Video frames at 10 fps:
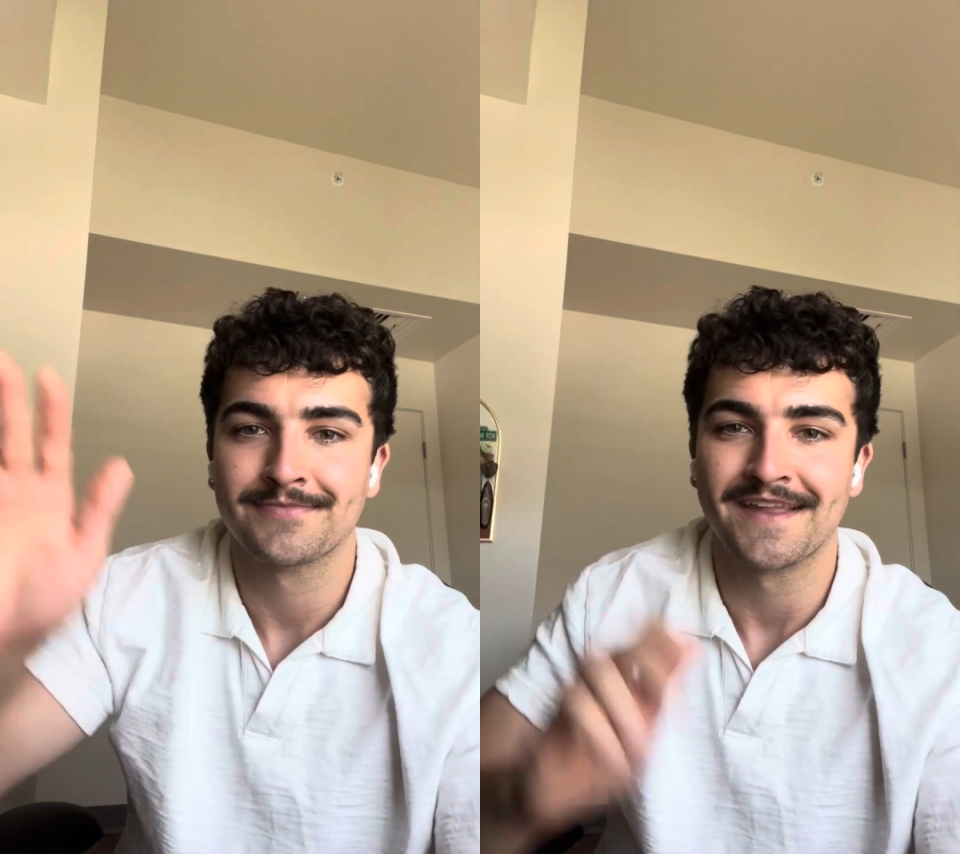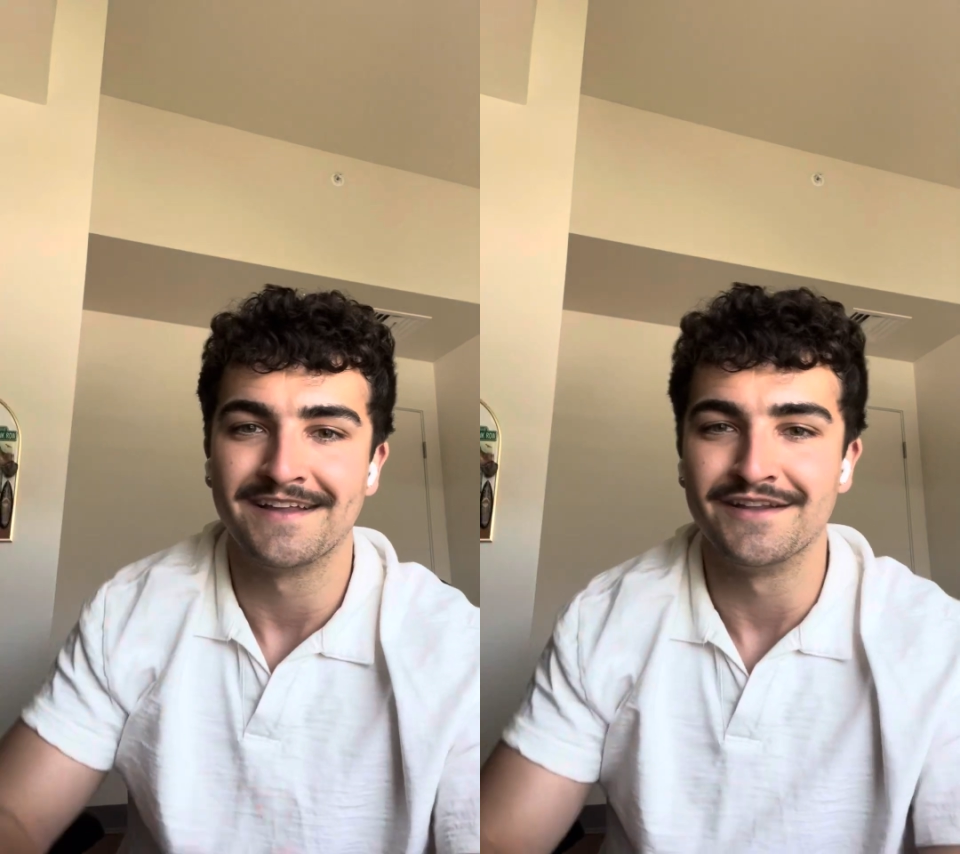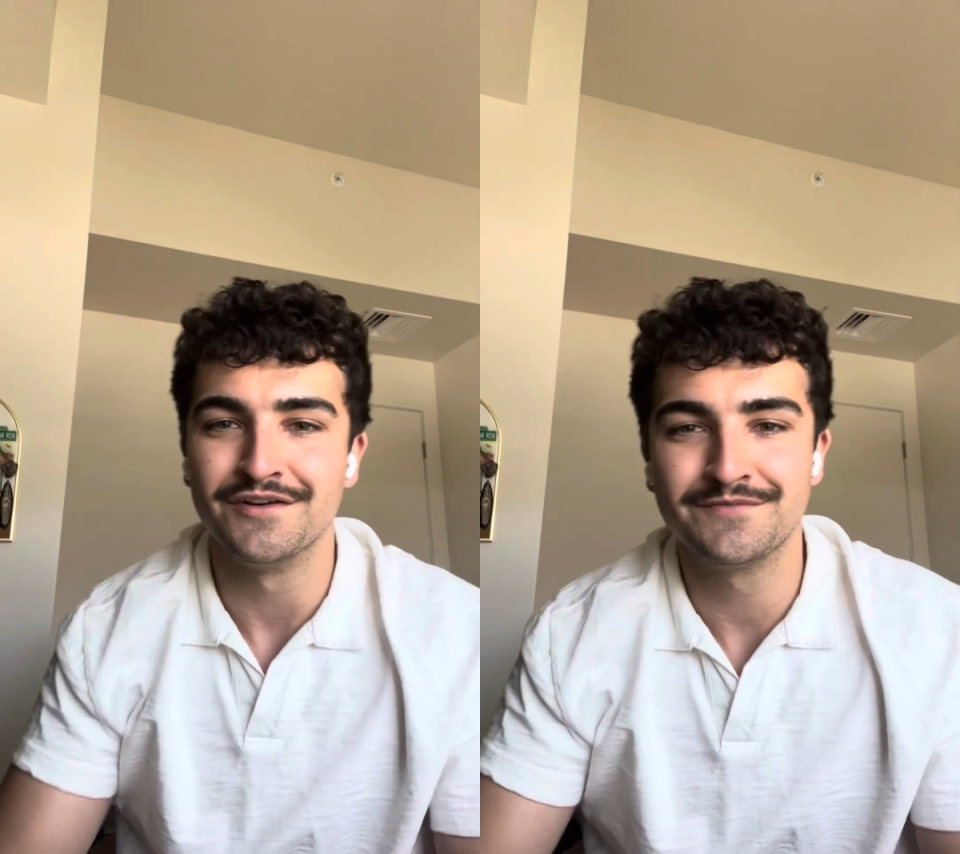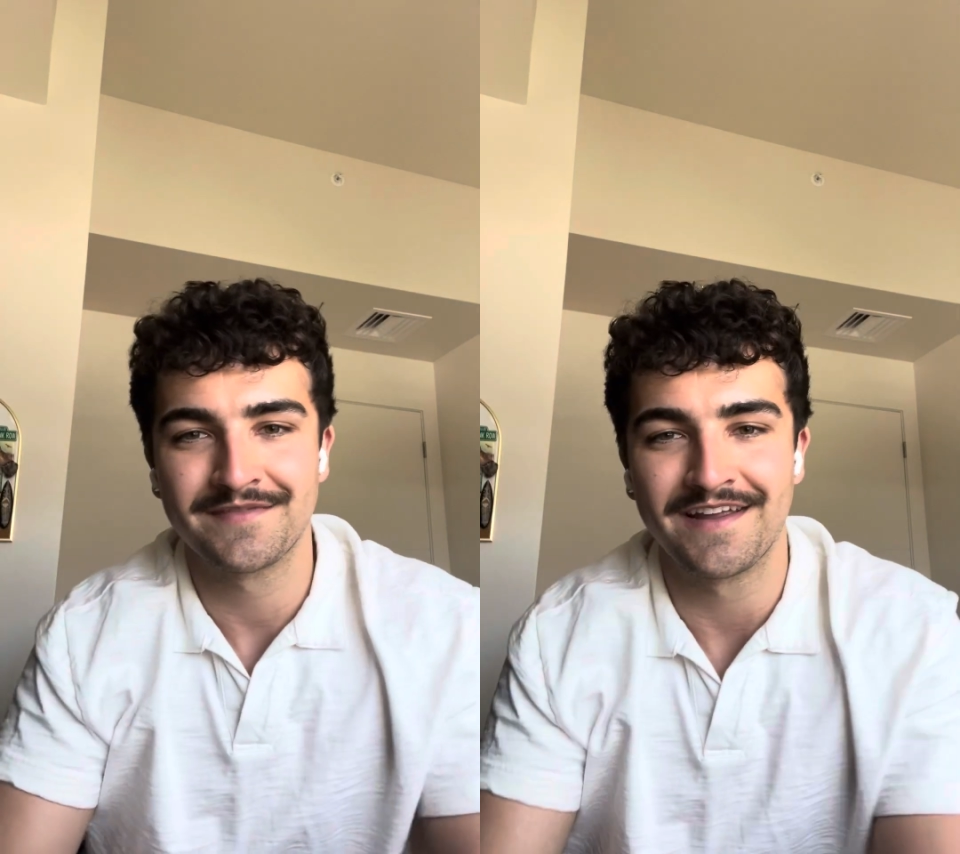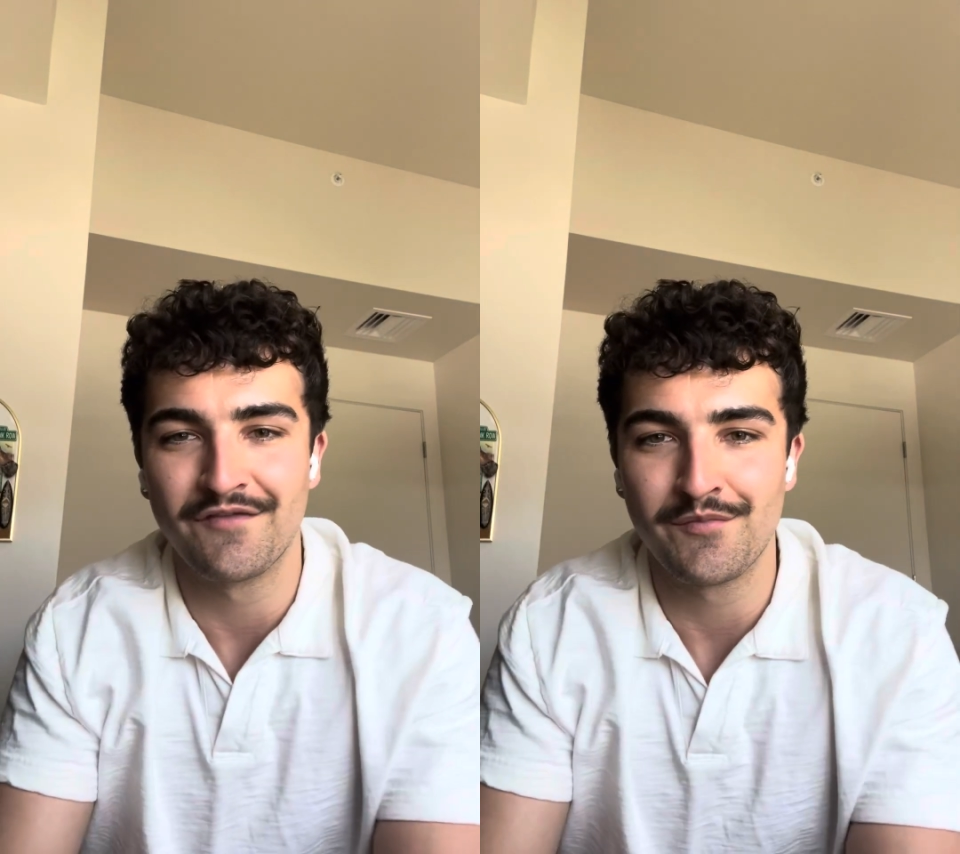Hello,
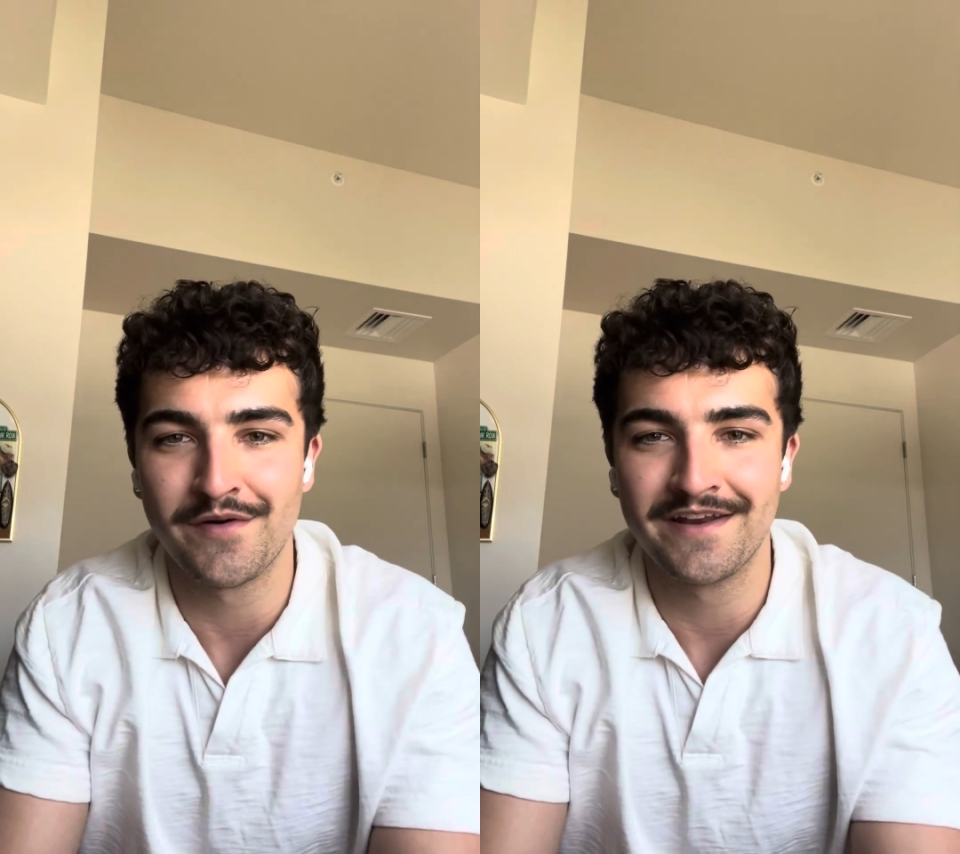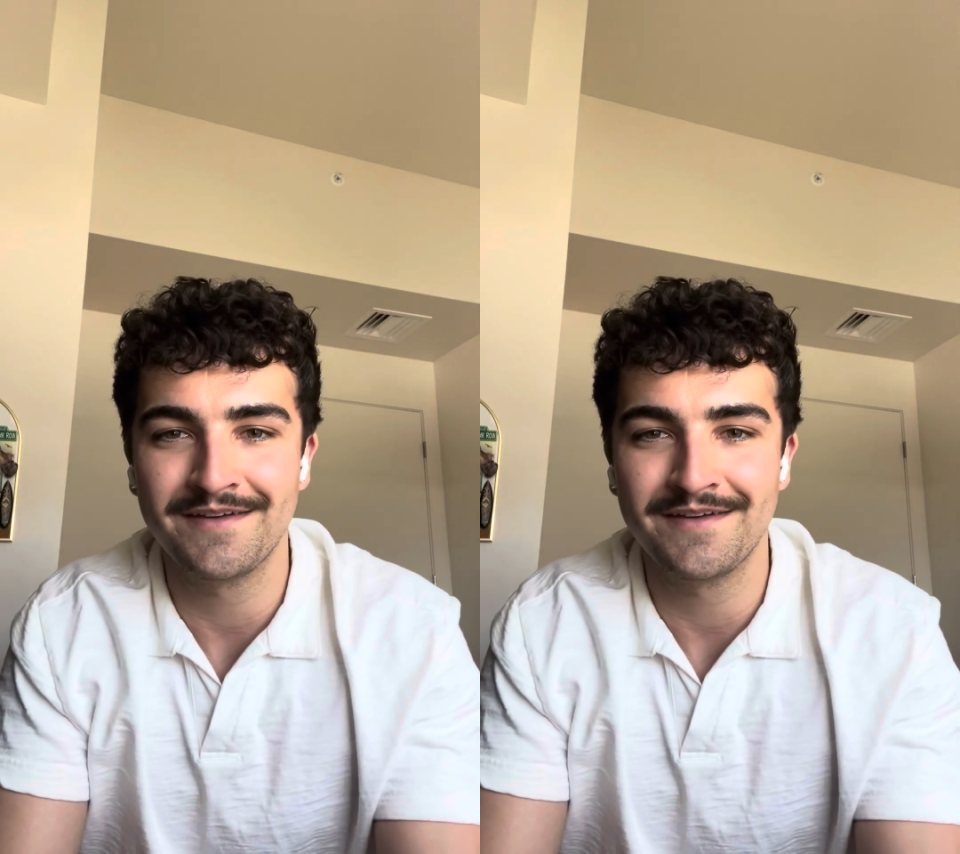everybody.